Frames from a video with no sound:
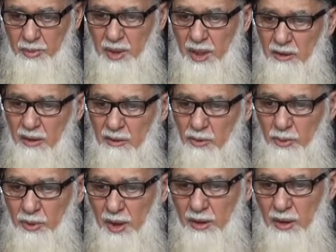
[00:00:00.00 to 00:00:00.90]
brother to
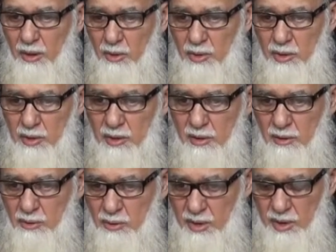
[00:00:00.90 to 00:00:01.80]
brother or
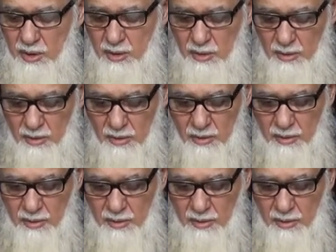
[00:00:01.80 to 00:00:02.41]
sister to sister.